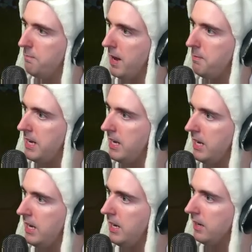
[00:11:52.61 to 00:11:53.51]

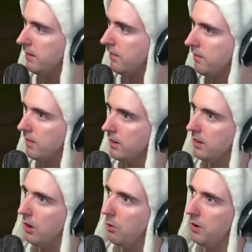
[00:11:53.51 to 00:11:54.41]
baby!
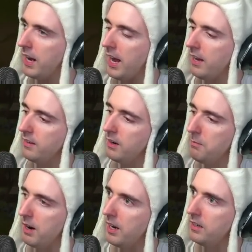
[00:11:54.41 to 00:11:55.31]
Okay,
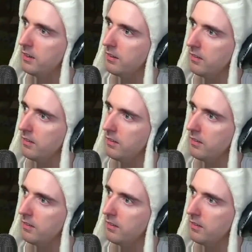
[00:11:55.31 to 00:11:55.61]
never mind.